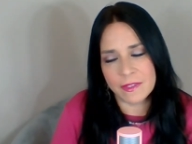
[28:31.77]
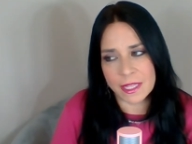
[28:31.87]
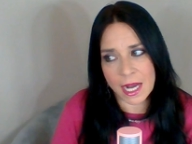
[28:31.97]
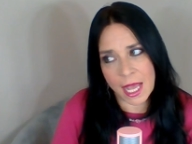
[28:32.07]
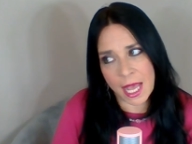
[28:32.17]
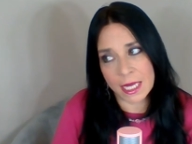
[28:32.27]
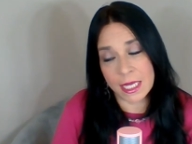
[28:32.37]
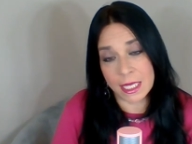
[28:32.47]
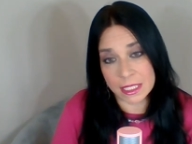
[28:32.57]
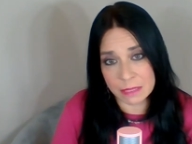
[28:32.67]
that I had
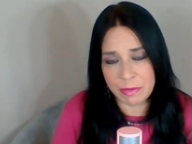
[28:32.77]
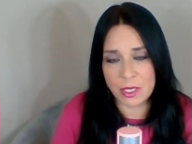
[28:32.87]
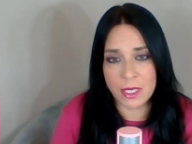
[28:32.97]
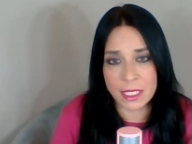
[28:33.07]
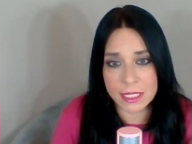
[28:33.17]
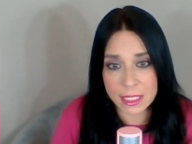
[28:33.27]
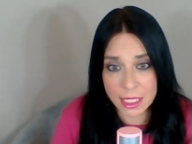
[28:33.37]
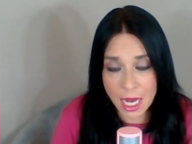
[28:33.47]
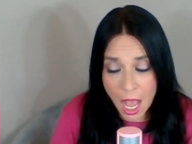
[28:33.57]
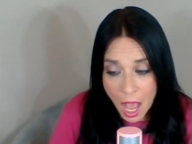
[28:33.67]
to experience it,